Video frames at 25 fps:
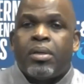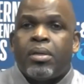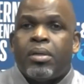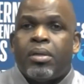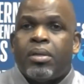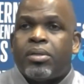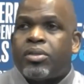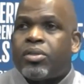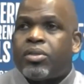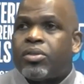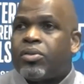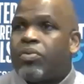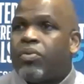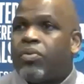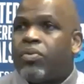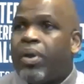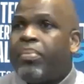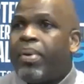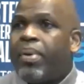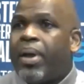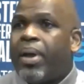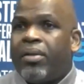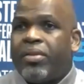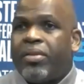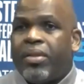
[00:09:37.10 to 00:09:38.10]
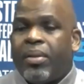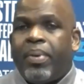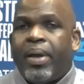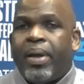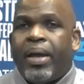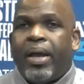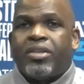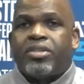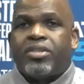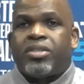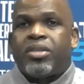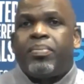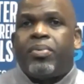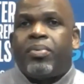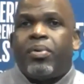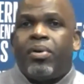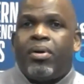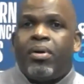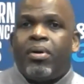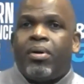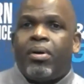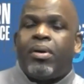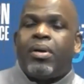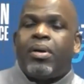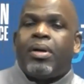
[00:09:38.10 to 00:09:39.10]
to rebound the
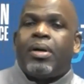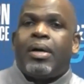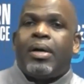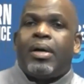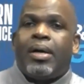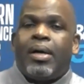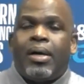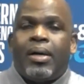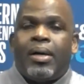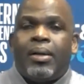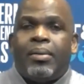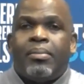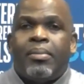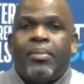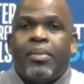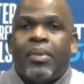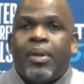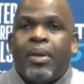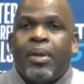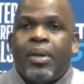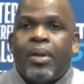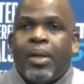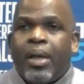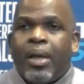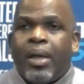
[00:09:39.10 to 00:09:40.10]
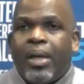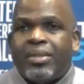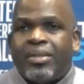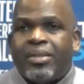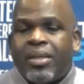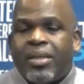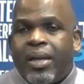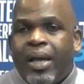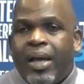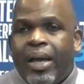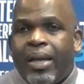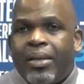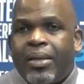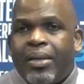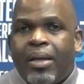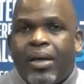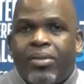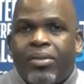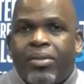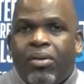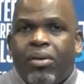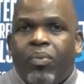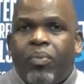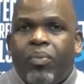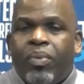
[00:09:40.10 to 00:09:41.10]
basketball. Um, and tonight, I
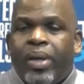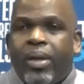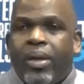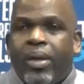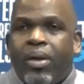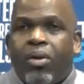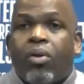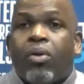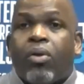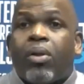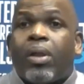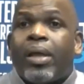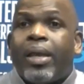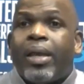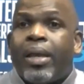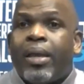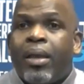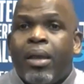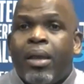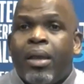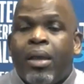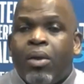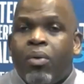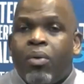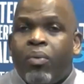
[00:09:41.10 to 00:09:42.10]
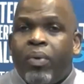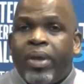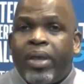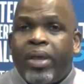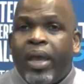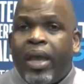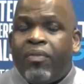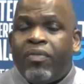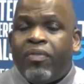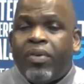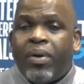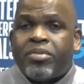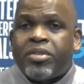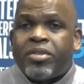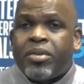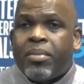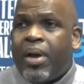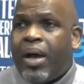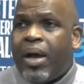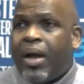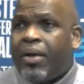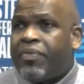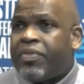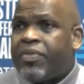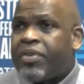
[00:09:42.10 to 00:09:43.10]
thought we early we gave up some
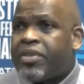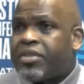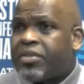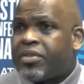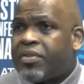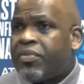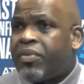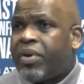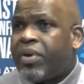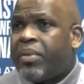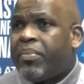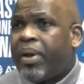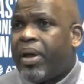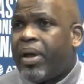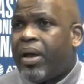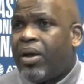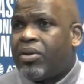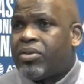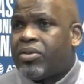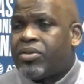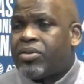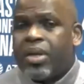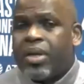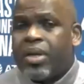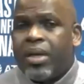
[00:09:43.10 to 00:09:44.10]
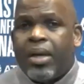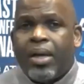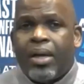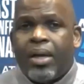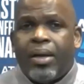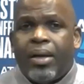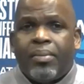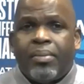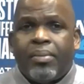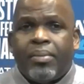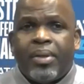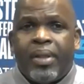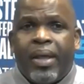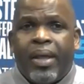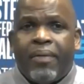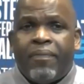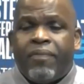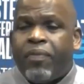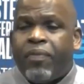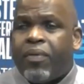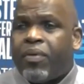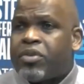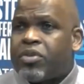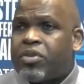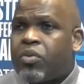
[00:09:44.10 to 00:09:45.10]
offensive rebounds uh, in that
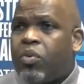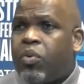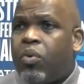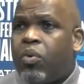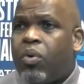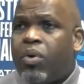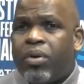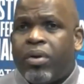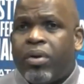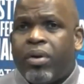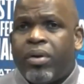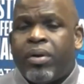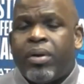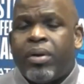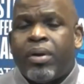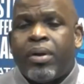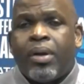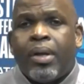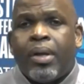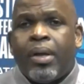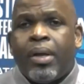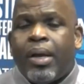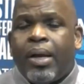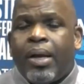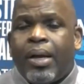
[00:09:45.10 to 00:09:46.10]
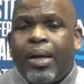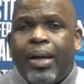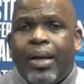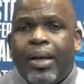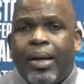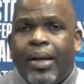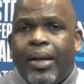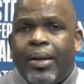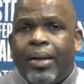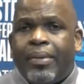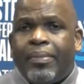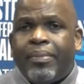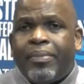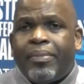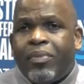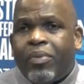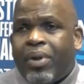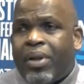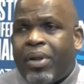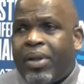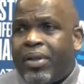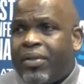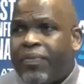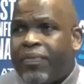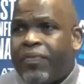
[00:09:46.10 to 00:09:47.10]
first quarter, uh,
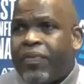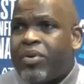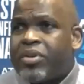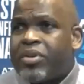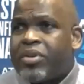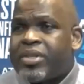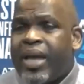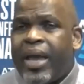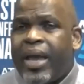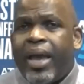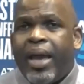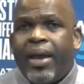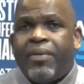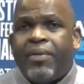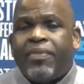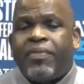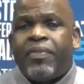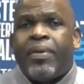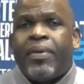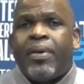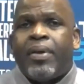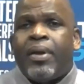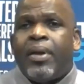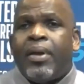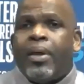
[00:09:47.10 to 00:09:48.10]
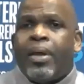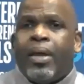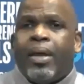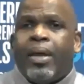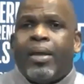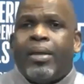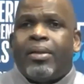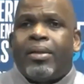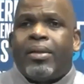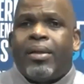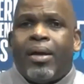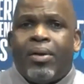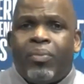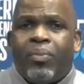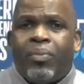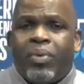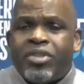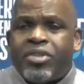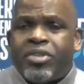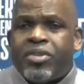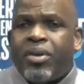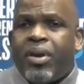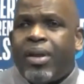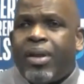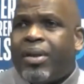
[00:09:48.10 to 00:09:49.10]
really the first half, and uh, we
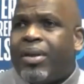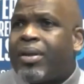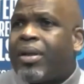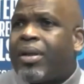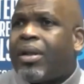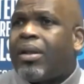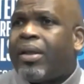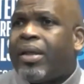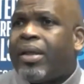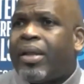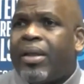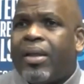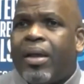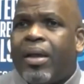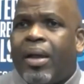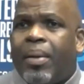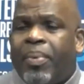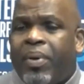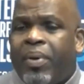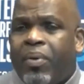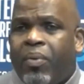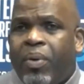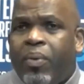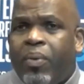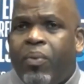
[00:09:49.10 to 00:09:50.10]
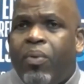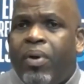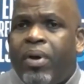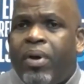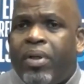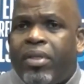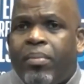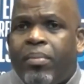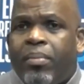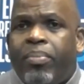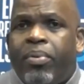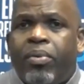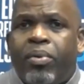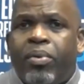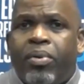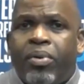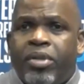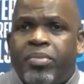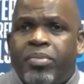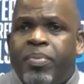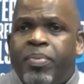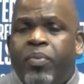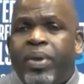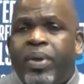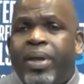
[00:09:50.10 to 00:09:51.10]
started to clean it up and we won the boards.
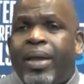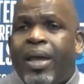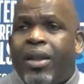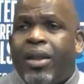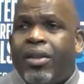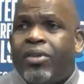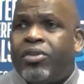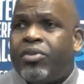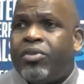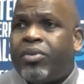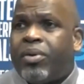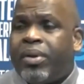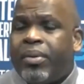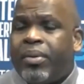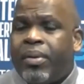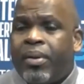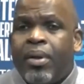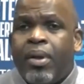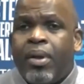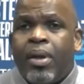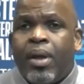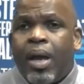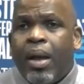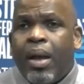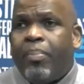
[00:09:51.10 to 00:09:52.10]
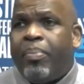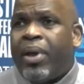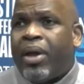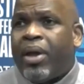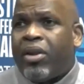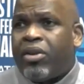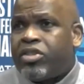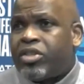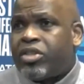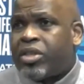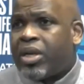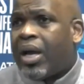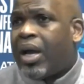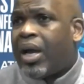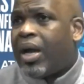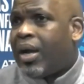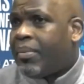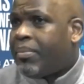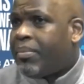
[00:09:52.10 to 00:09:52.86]
But we got to do it a better job